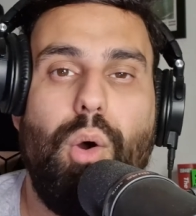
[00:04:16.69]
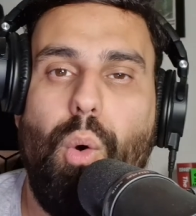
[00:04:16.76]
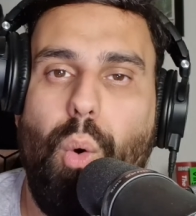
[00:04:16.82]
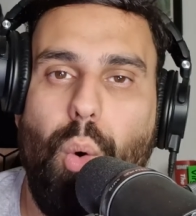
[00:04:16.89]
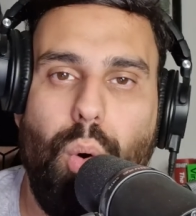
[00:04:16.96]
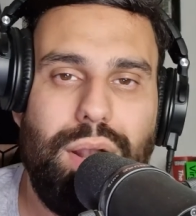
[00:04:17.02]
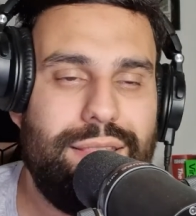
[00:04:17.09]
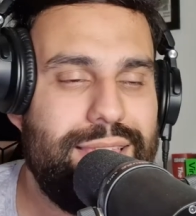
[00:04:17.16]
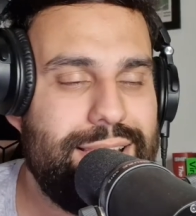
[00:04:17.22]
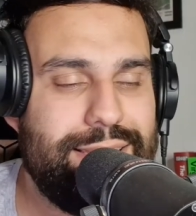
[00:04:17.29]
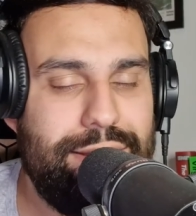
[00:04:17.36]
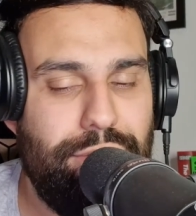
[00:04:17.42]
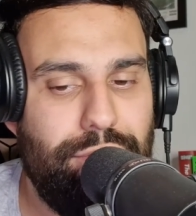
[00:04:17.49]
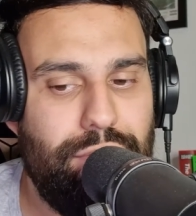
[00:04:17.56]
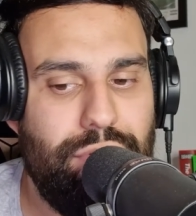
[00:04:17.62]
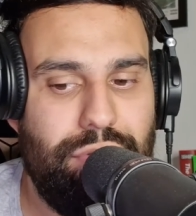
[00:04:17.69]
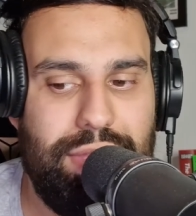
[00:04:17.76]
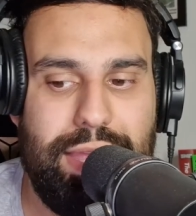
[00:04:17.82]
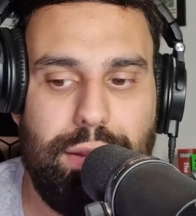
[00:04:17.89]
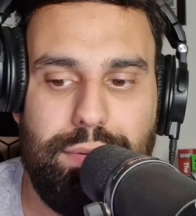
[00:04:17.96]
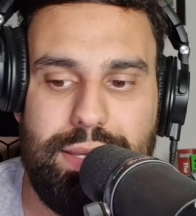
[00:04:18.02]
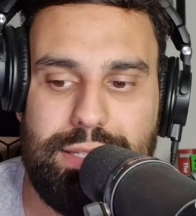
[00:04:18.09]
All of these different
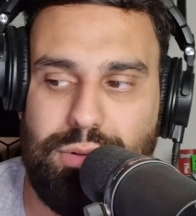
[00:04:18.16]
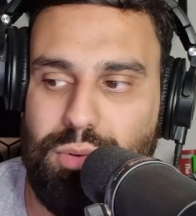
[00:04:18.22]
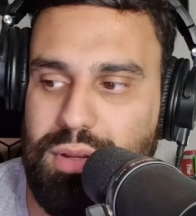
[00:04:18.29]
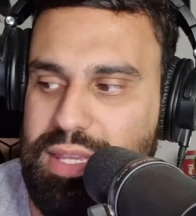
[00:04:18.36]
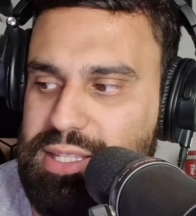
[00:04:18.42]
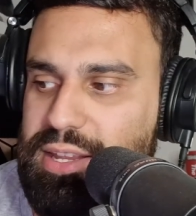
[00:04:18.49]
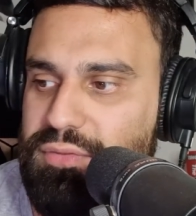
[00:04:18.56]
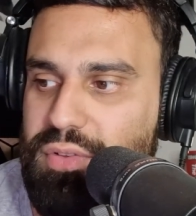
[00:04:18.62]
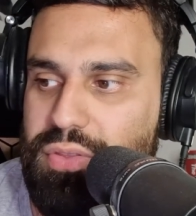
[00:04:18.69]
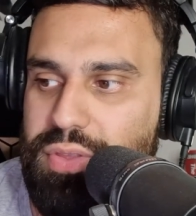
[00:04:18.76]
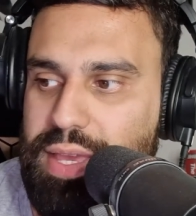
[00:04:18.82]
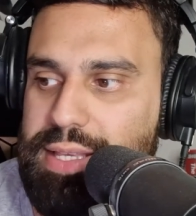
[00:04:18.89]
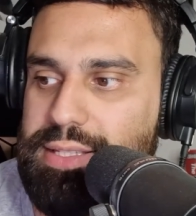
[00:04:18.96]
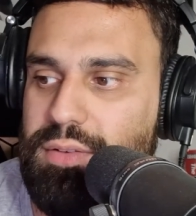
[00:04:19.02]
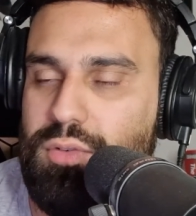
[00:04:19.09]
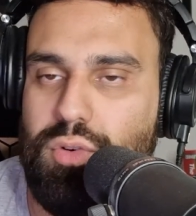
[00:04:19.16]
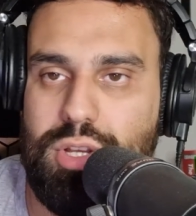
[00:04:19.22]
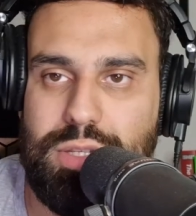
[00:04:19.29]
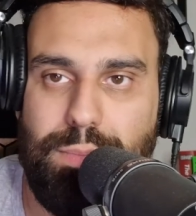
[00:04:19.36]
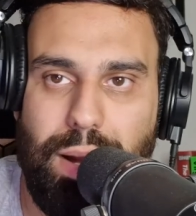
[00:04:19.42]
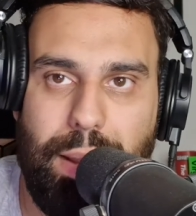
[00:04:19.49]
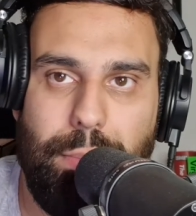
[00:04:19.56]
theories and all of these different things have
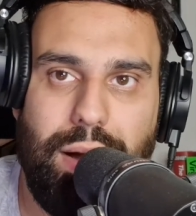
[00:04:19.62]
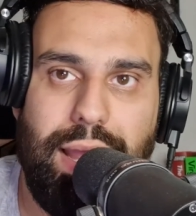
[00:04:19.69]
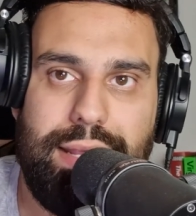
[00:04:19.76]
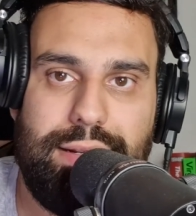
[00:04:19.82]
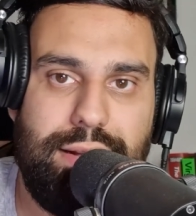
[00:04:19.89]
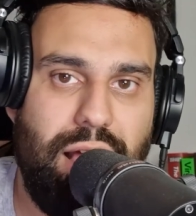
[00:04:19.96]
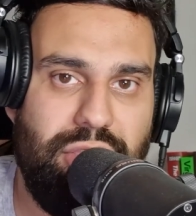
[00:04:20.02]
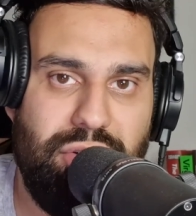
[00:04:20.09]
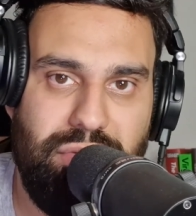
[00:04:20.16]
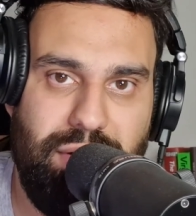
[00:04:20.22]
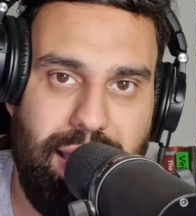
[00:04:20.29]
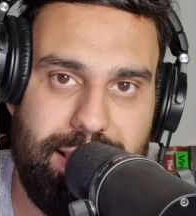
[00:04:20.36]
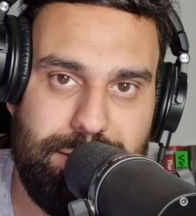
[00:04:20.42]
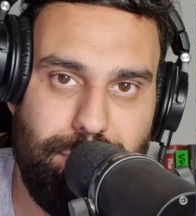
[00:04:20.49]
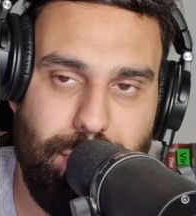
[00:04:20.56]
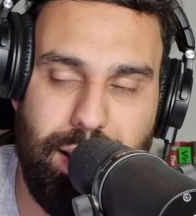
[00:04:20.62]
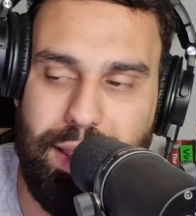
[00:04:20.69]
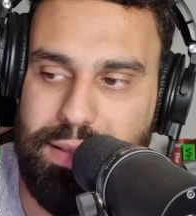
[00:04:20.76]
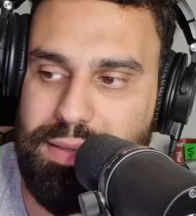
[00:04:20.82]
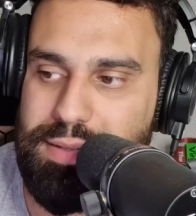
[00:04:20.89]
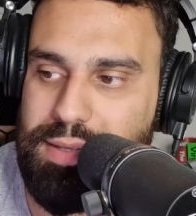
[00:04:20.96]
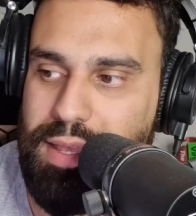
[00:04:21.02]
crossed my mind and other fans'
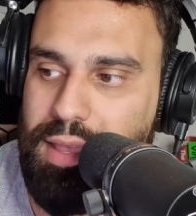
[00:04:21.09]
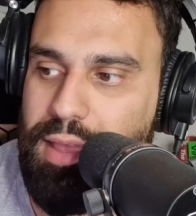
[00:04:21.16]
minds.